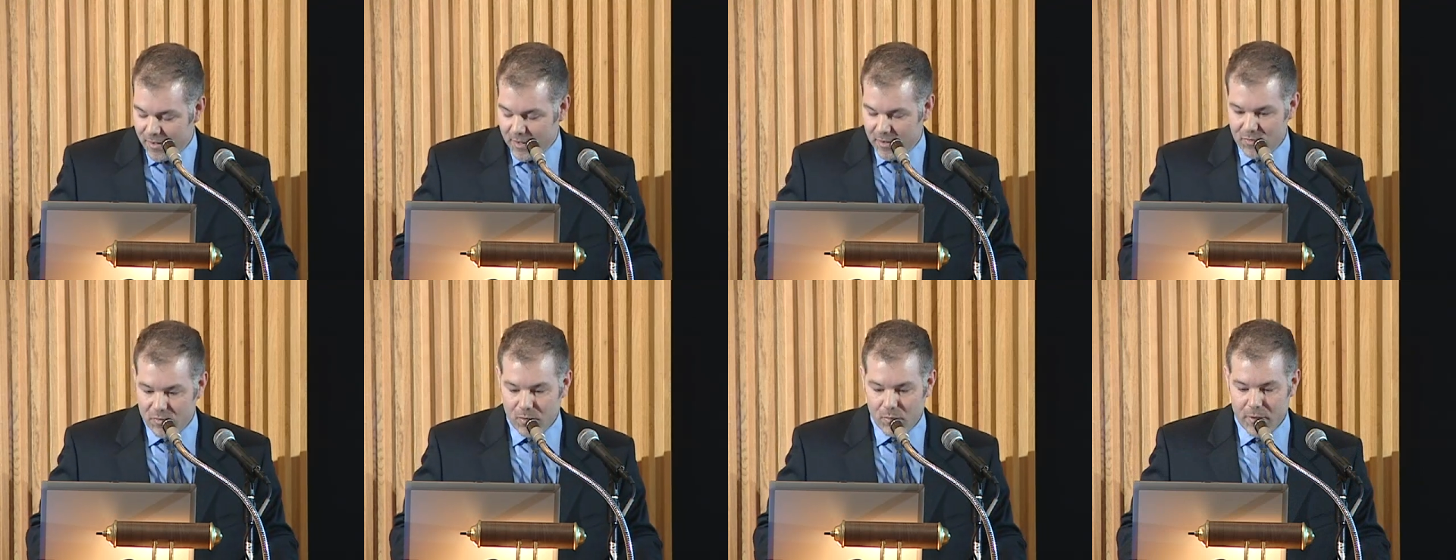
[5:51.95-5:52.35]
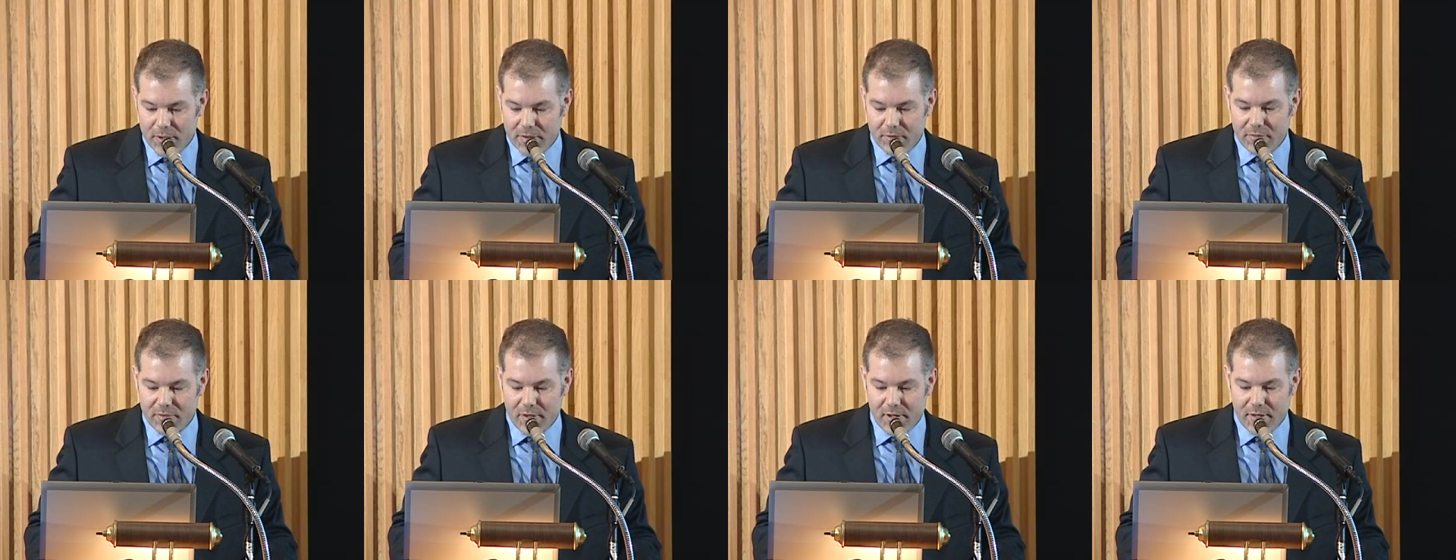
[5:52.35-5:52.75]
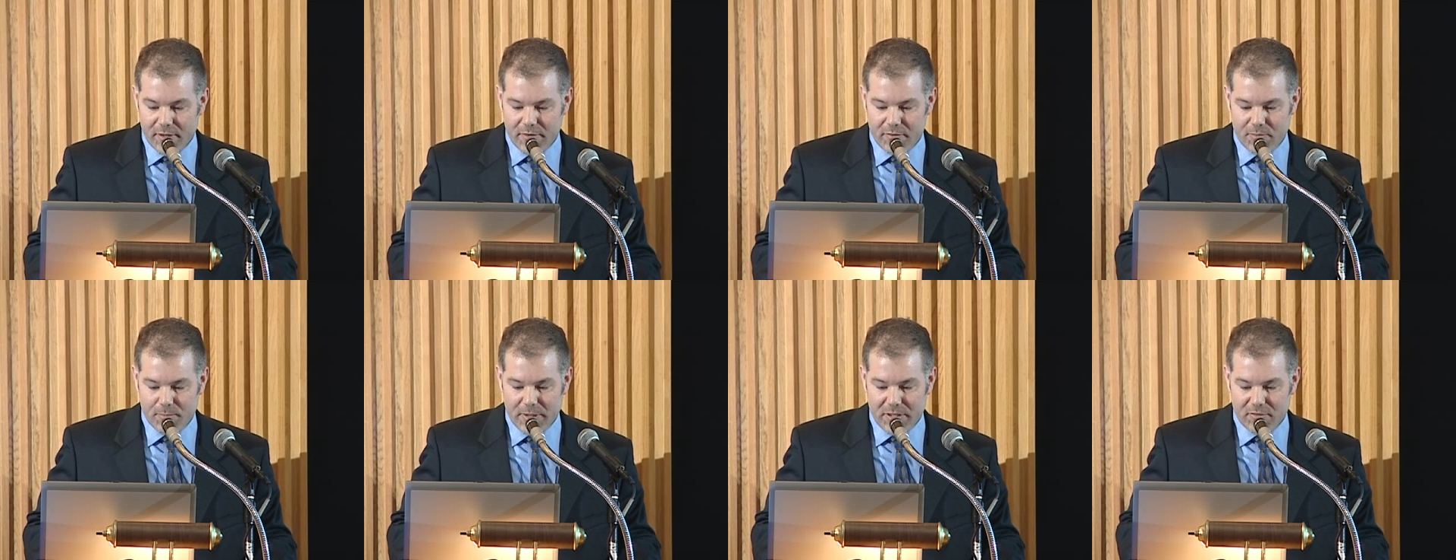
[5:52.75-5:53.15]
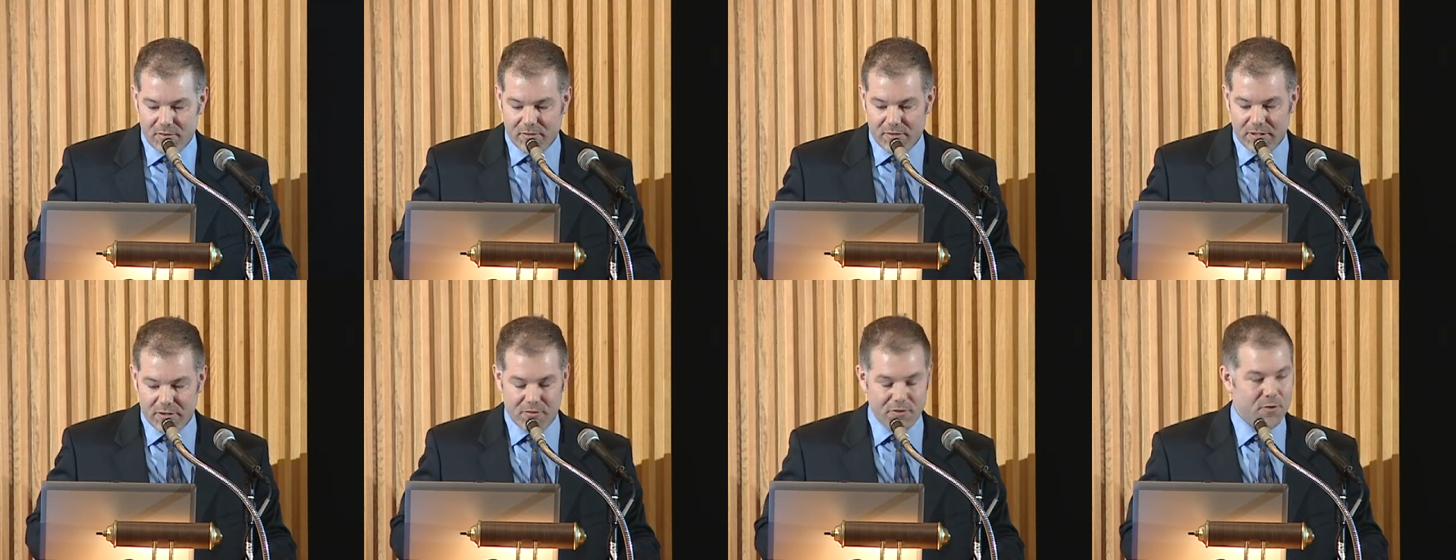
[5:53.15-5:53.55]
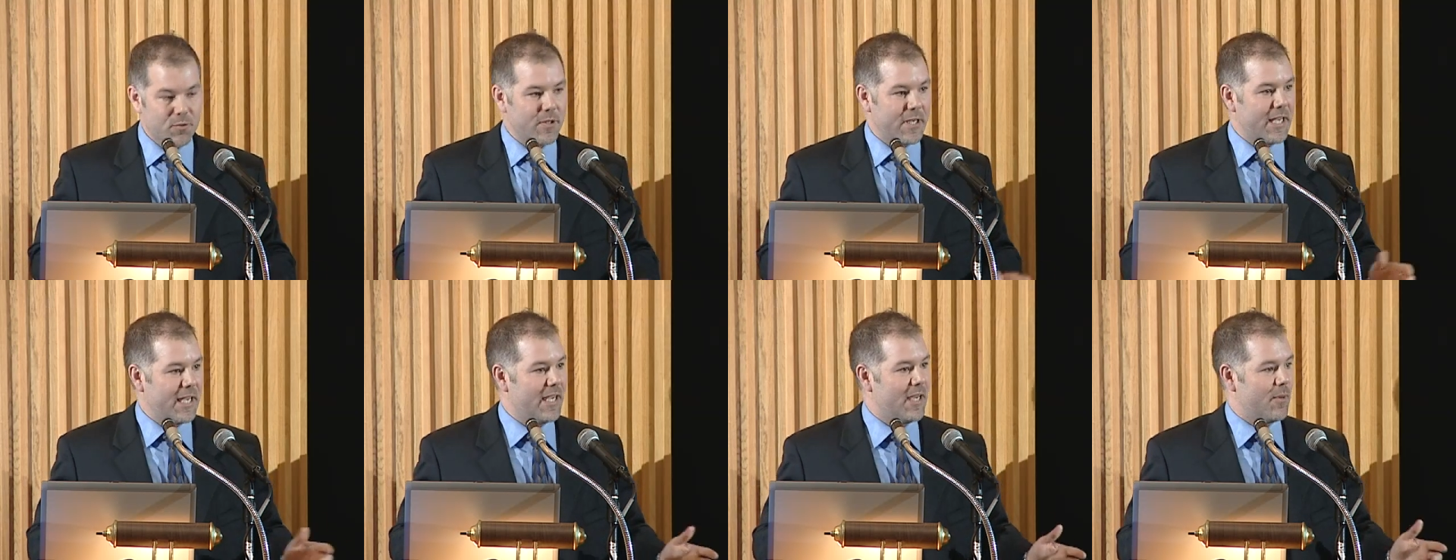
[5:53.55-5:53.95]
And so what you saw is basically two
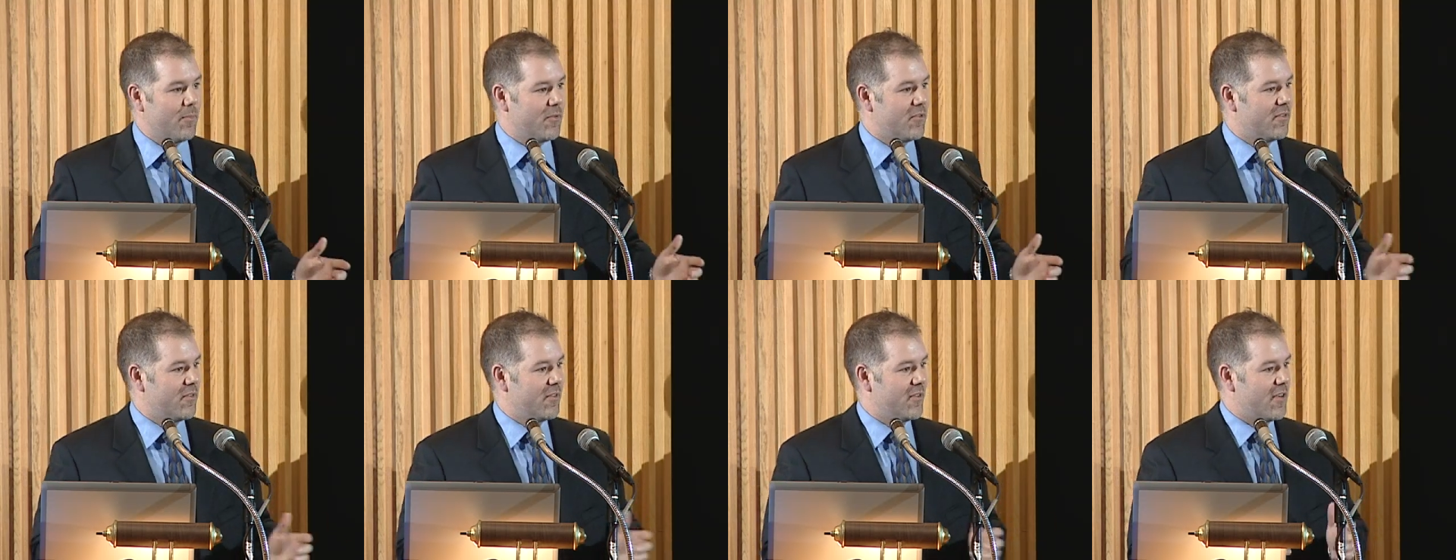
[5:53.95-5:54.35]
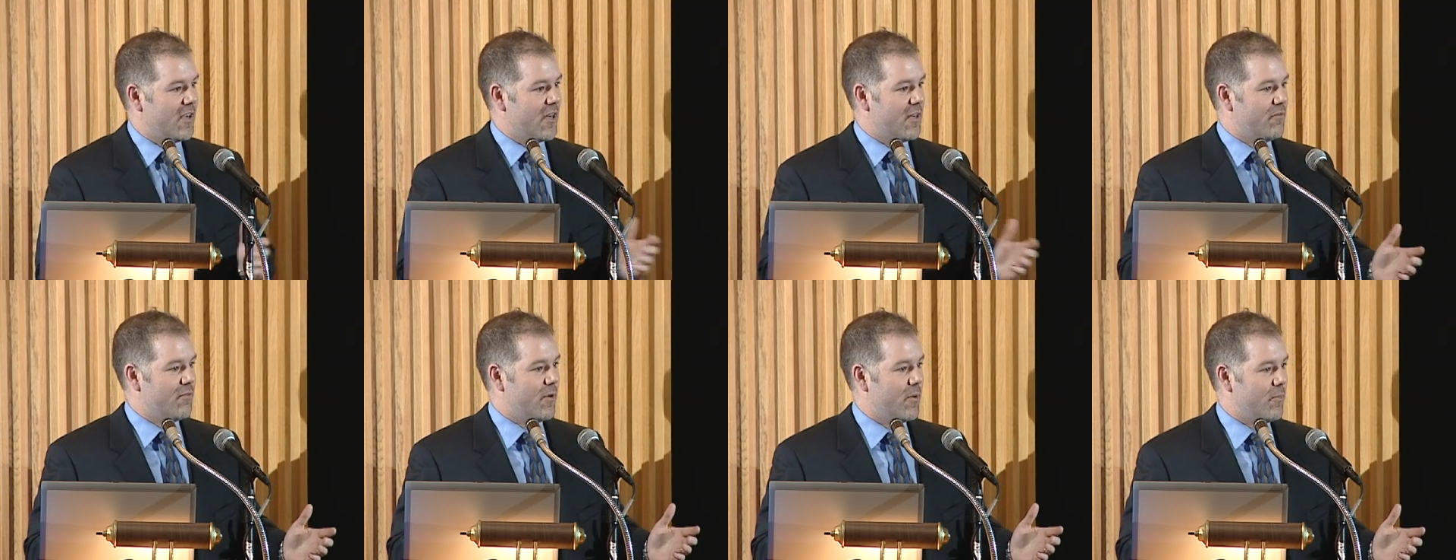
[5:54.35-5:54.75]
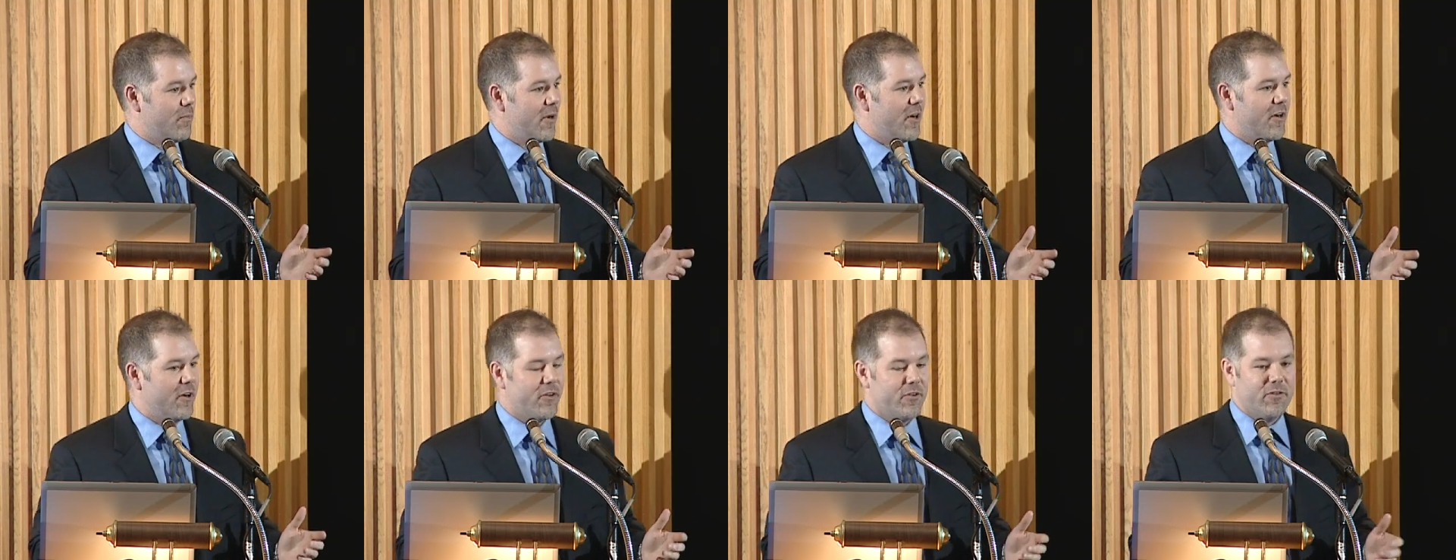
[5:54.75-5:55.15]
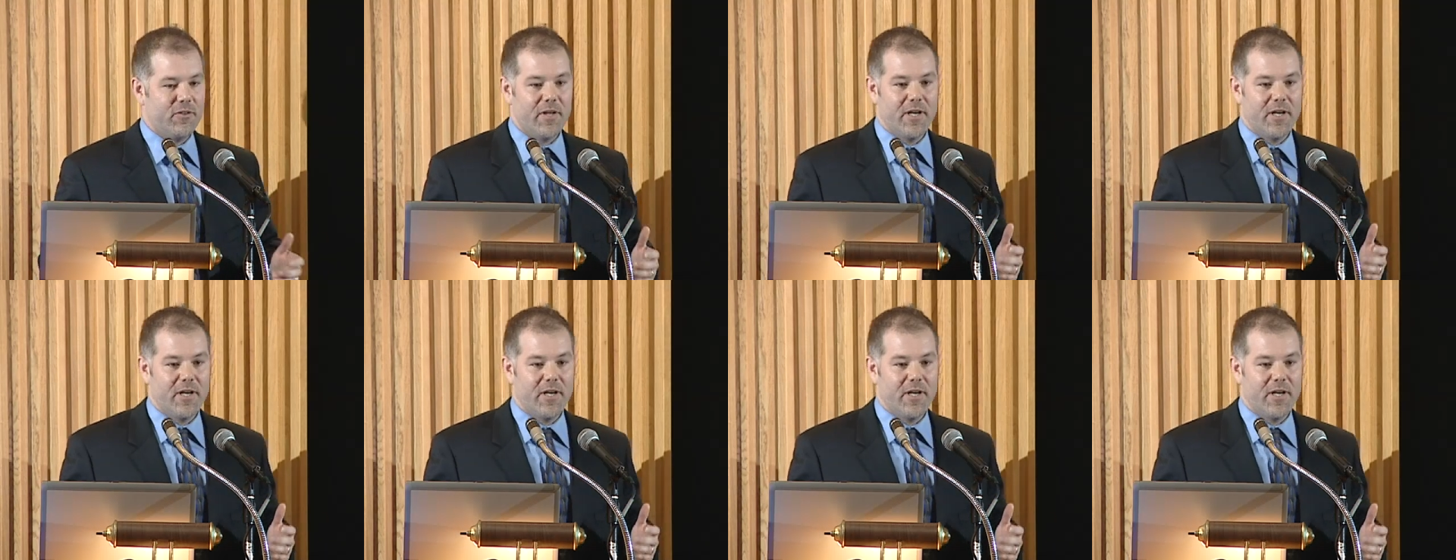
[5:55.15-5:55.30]
camps kind of emerge.